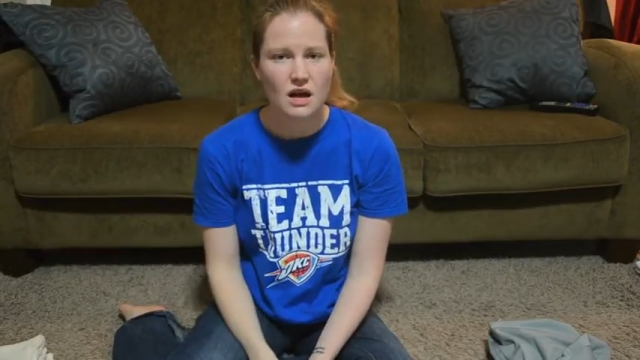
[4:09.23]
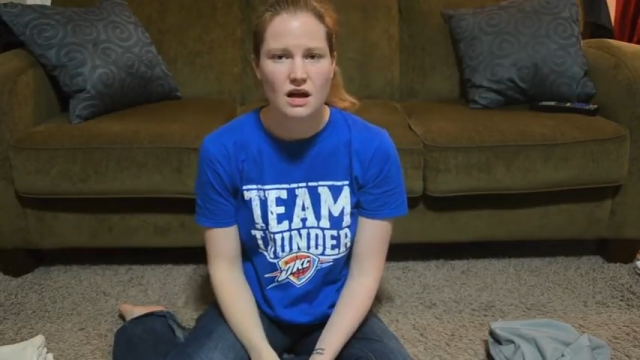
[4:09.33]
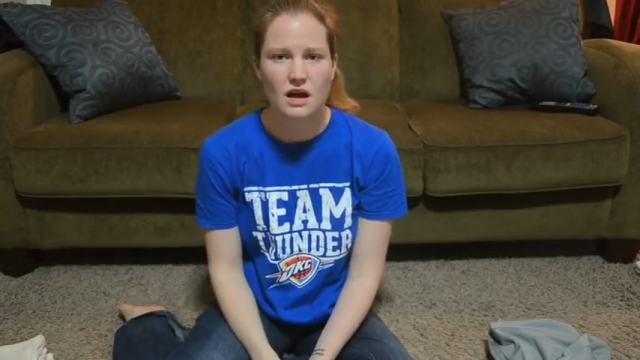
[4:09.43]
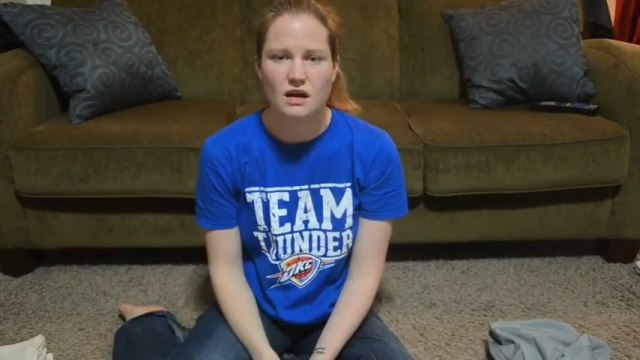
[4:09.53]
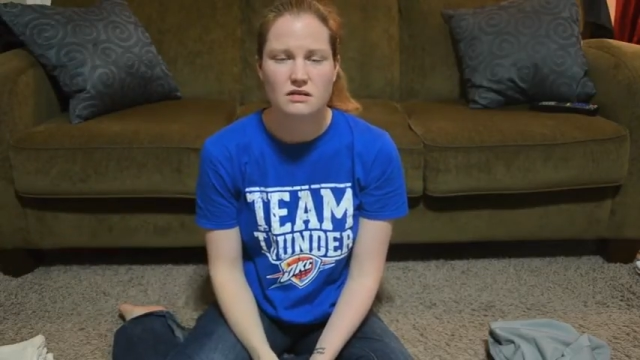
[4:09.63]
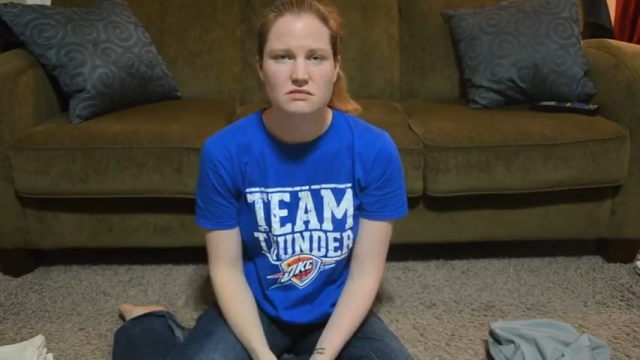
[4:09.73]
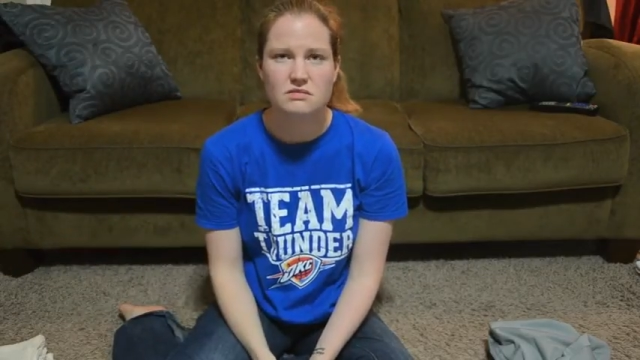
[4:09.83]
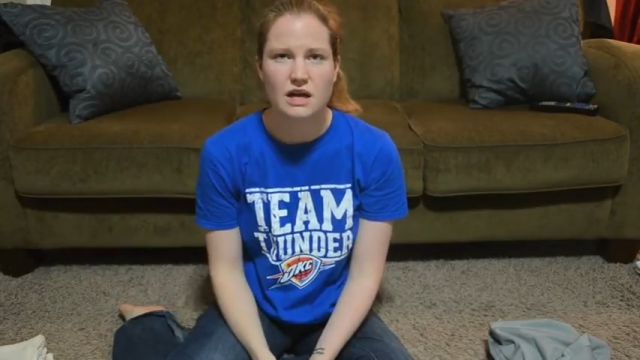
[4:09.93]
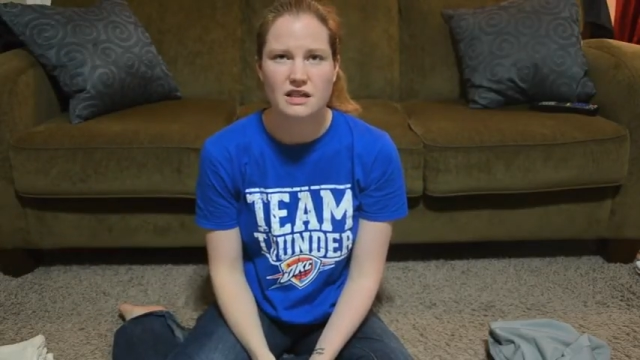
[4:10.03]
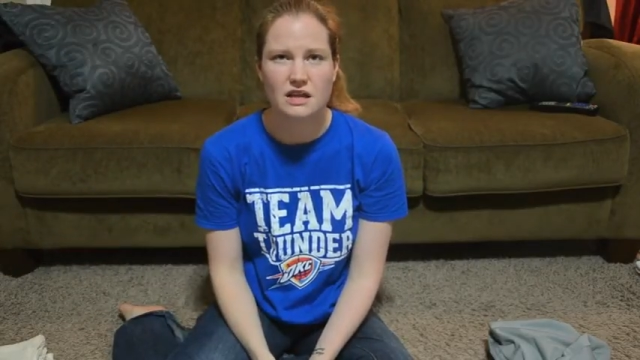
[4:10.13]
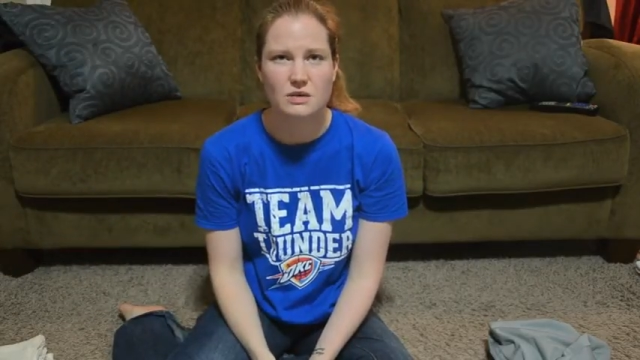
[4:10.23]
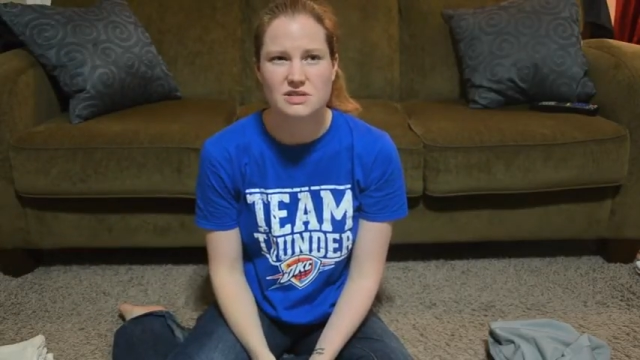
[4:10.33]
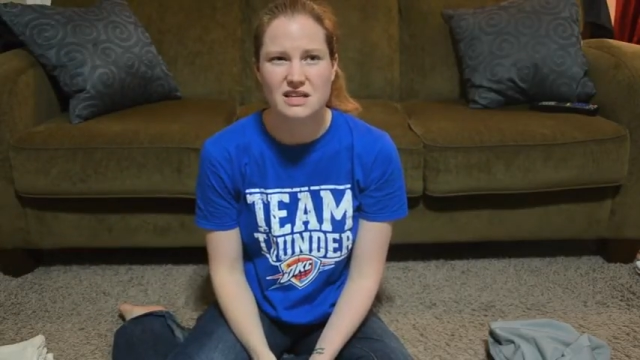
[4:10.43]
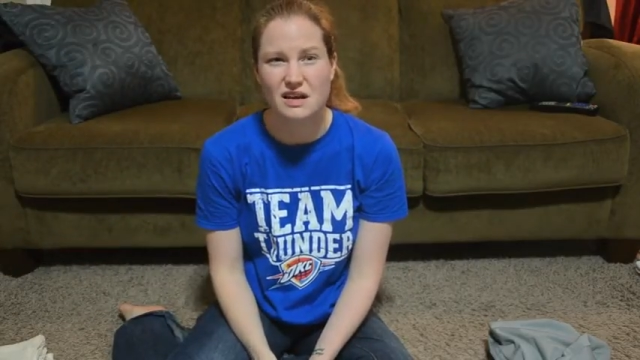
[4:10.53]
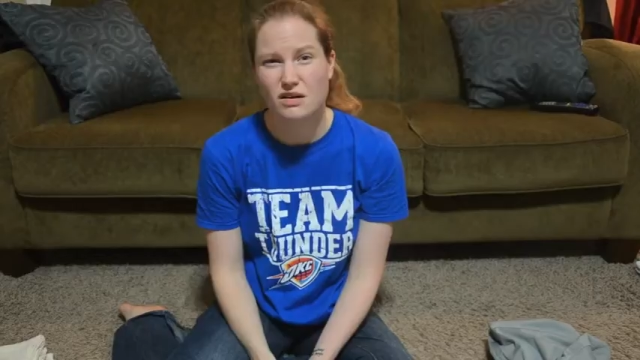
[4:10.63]
I think it was
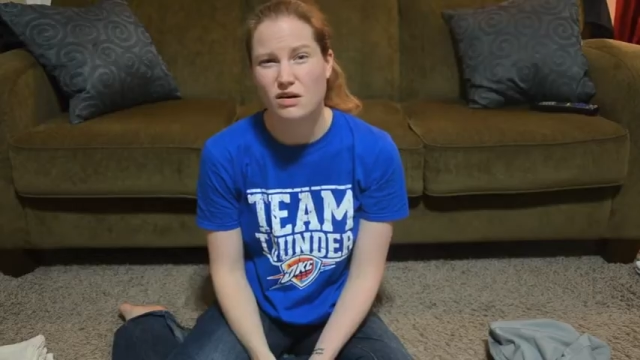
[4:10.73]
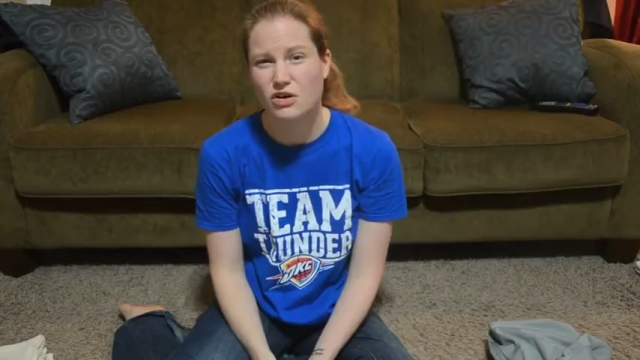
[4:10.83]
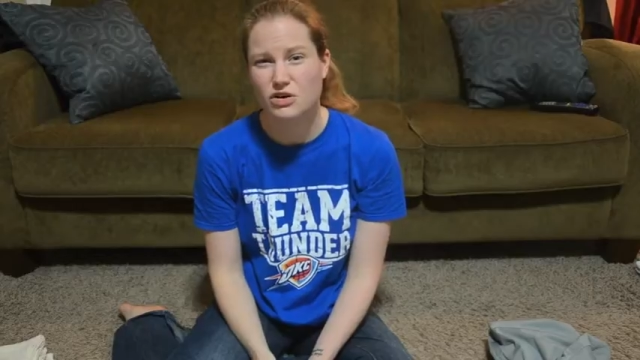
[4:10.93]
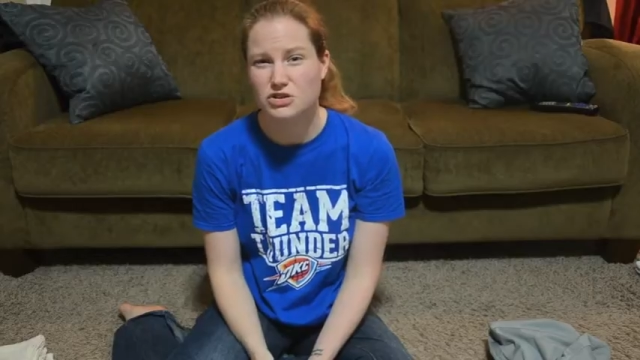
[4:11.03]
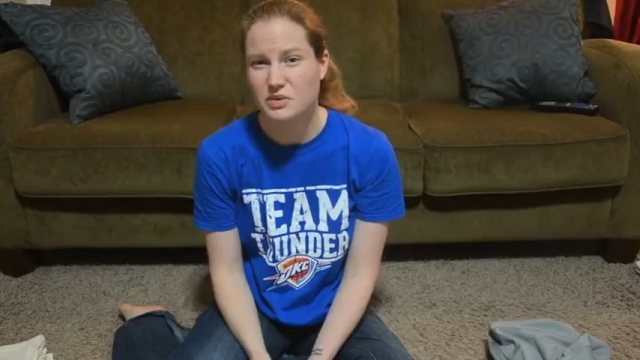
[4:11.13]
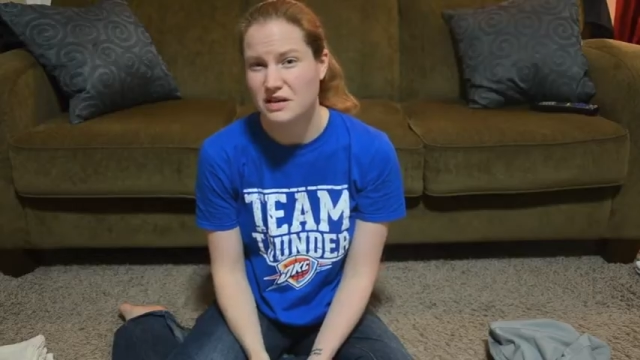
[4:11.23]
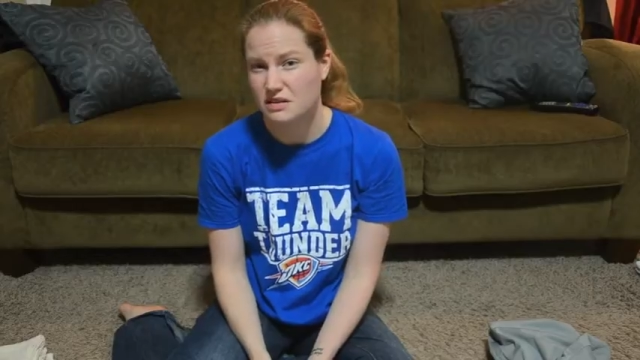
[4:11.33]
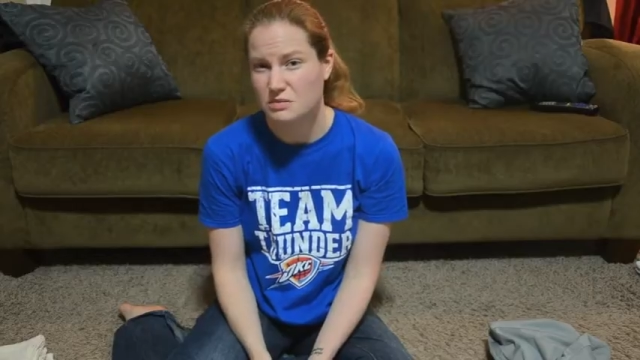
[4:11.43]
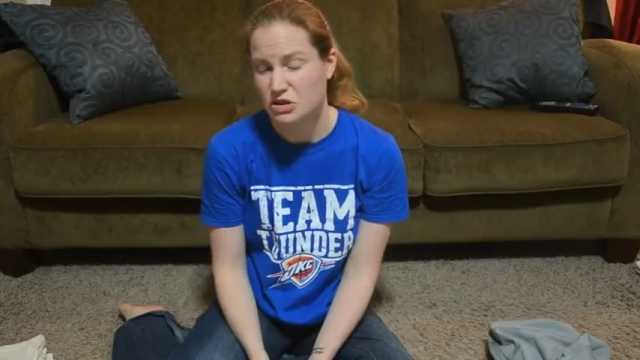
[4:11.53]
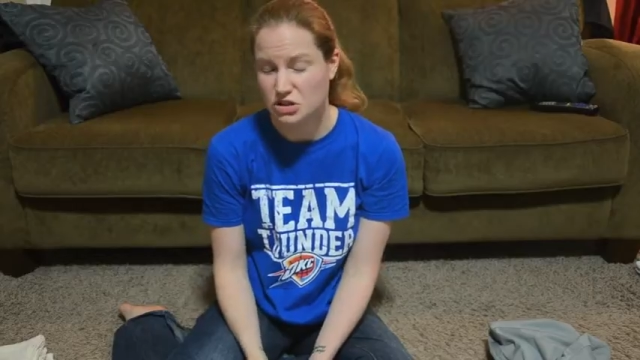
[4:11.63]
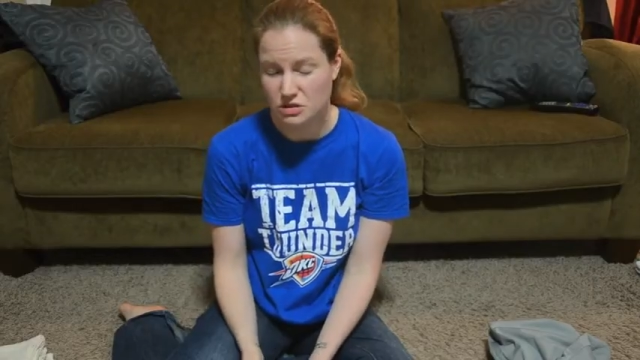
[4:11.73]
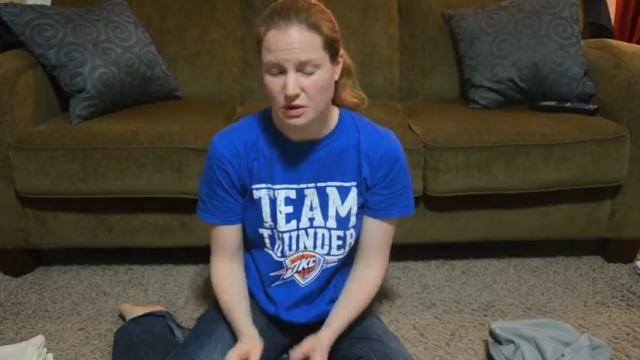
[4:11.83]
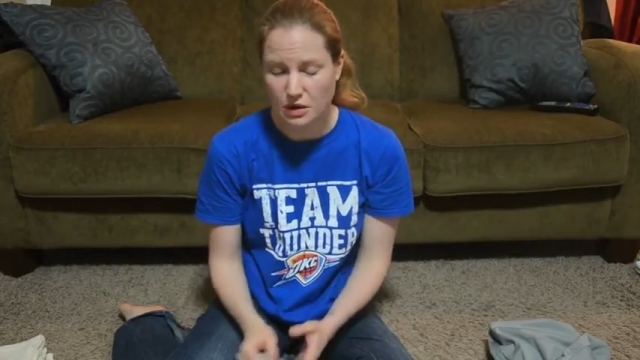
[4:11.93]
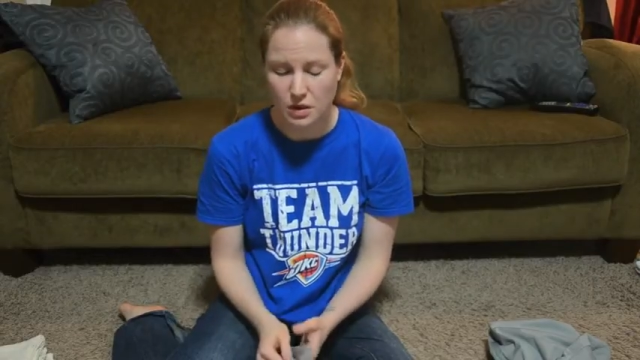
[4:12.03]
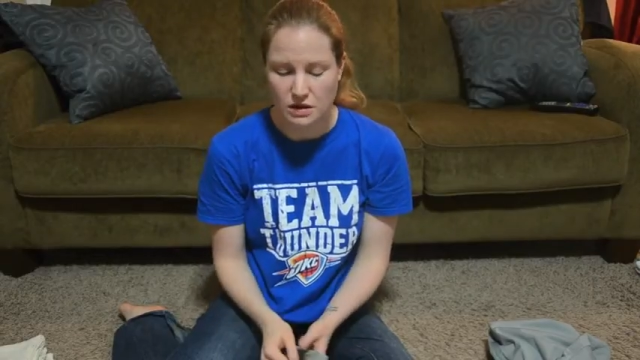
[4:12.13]
at Hancock or Joann. I'm not sure
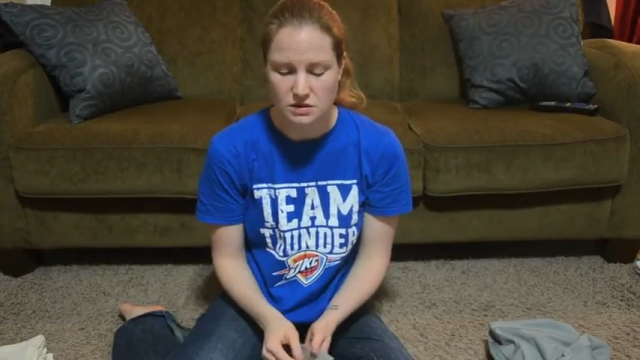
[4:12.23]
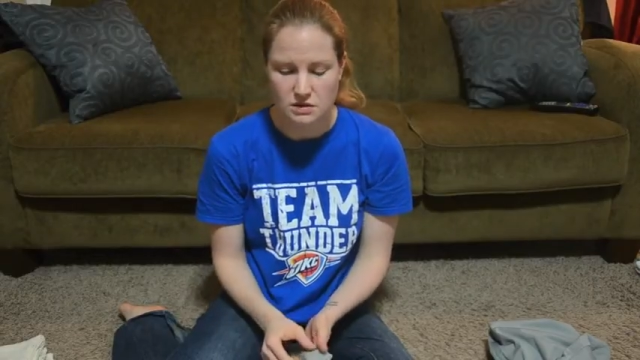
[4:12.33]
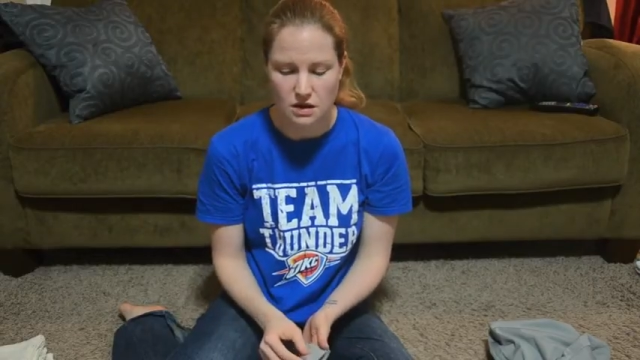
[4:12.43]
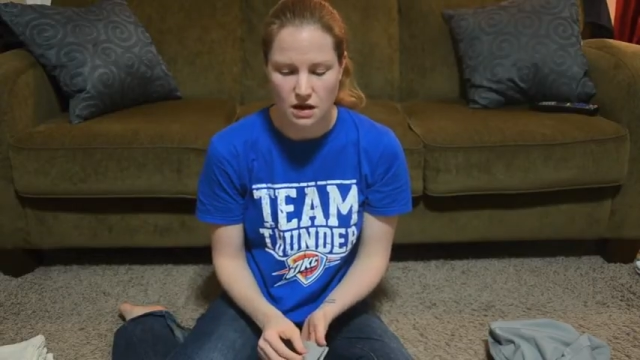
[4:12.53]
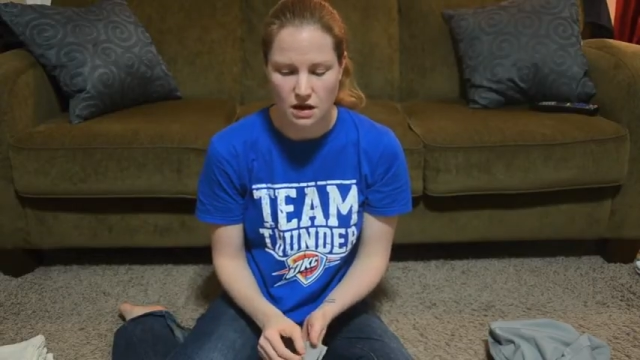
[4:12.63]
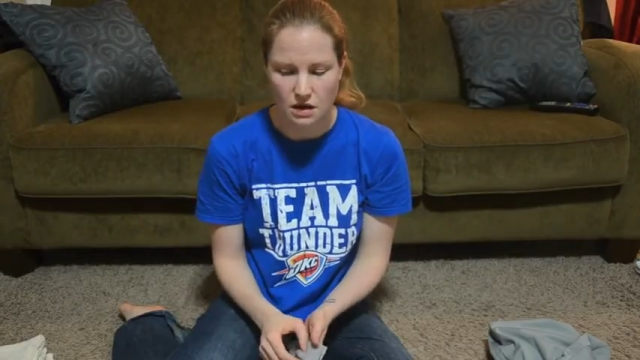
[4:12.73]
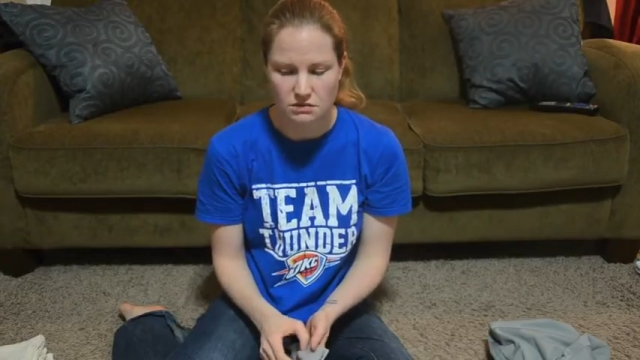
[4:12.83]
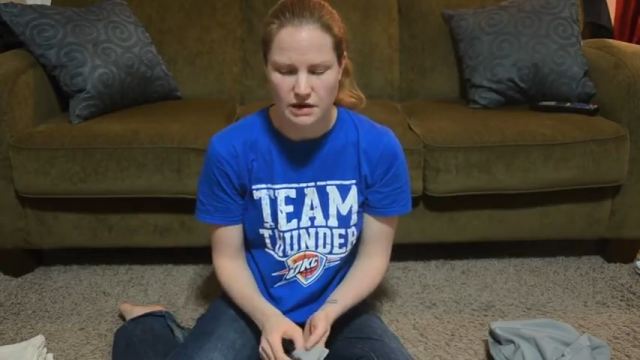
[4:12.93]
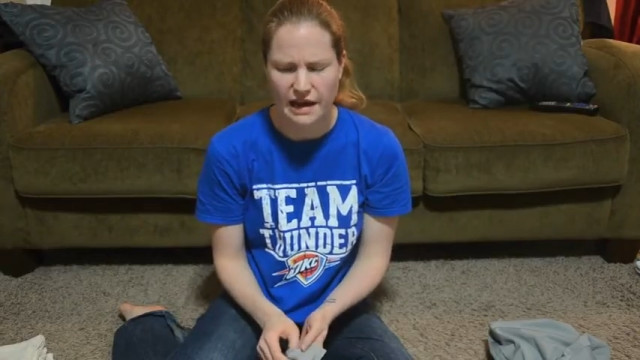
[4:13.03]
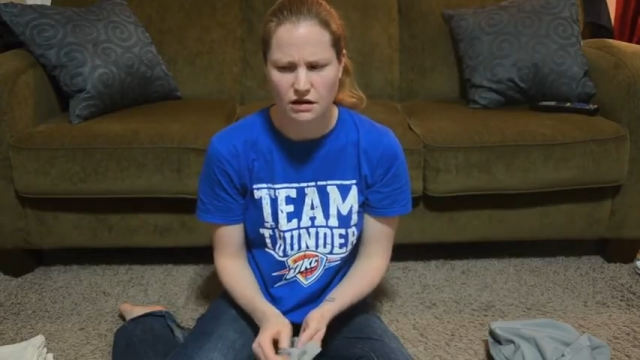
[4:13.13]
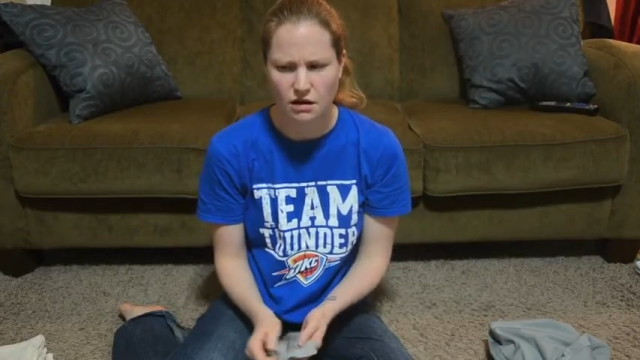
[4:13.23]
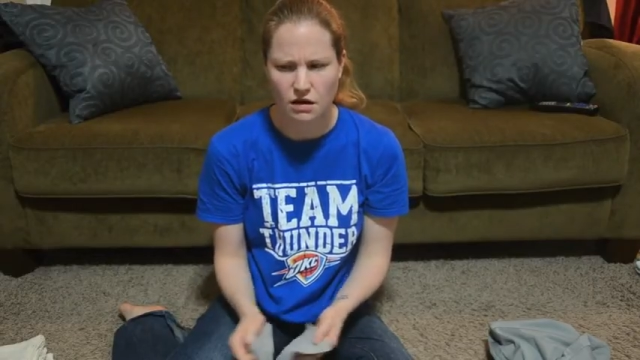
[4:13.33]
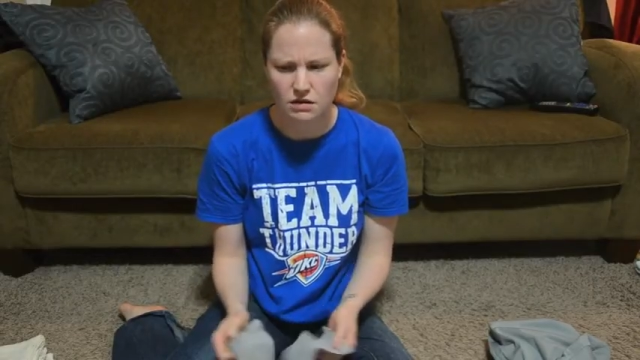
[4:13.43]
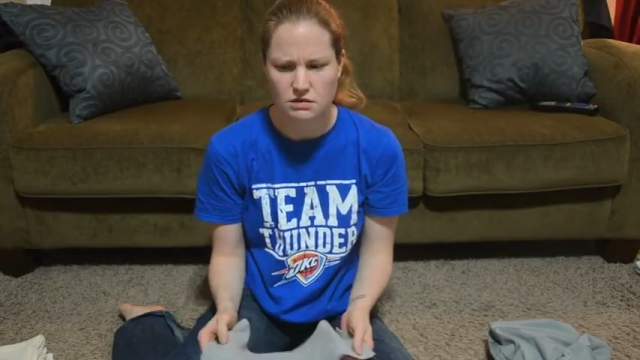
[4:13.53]
where I was. Hancock.